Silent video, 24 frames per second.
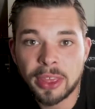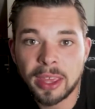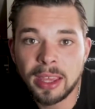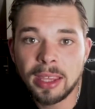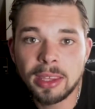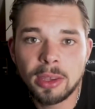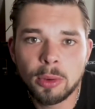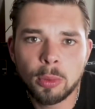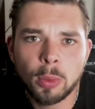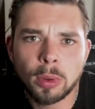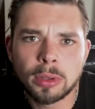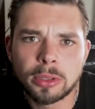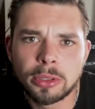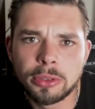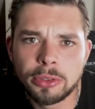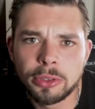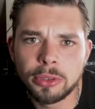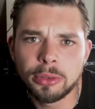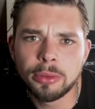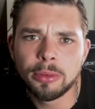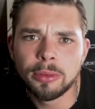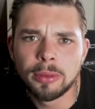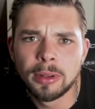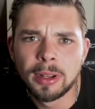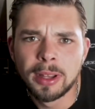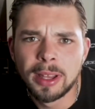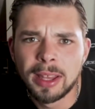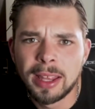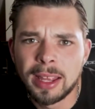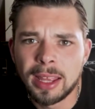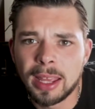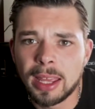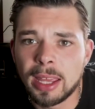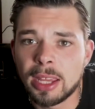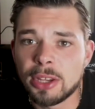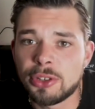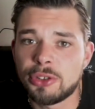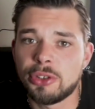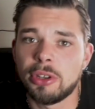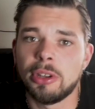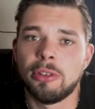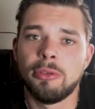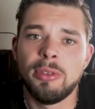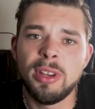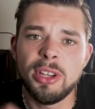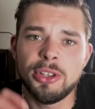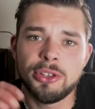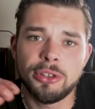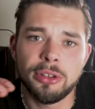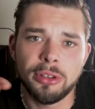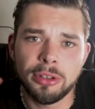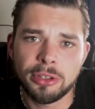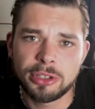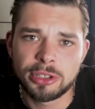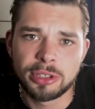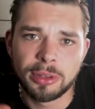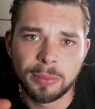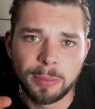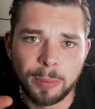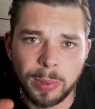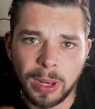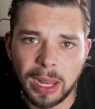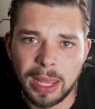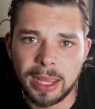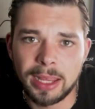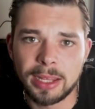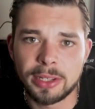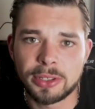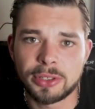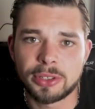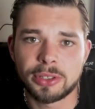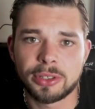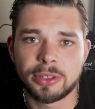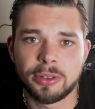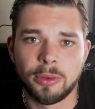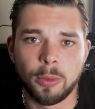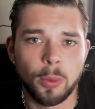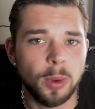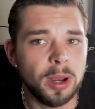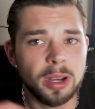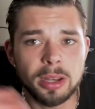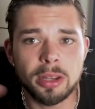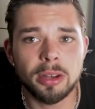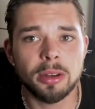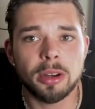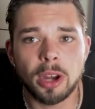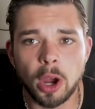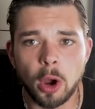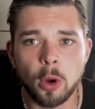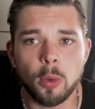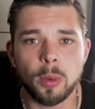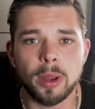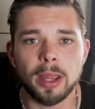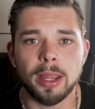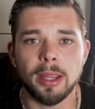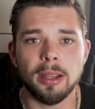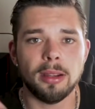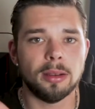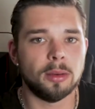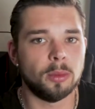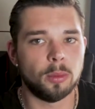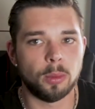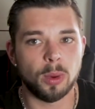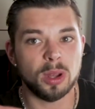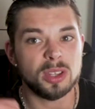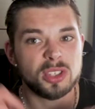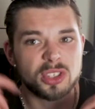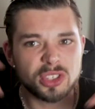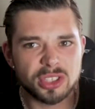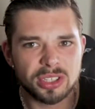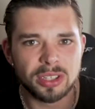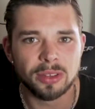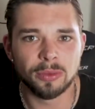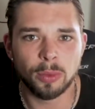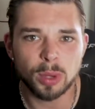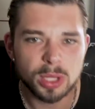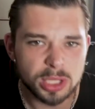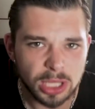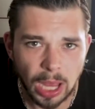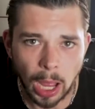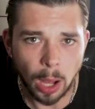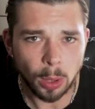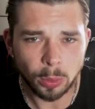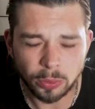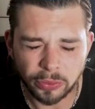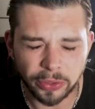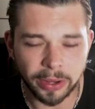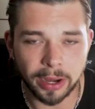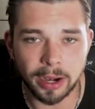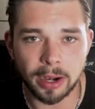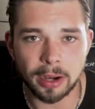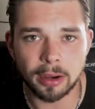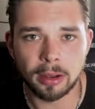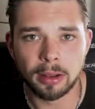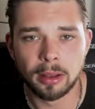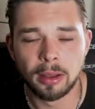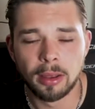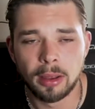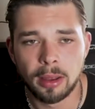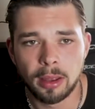thing you want to do is research the place. Where you're going, what's out there.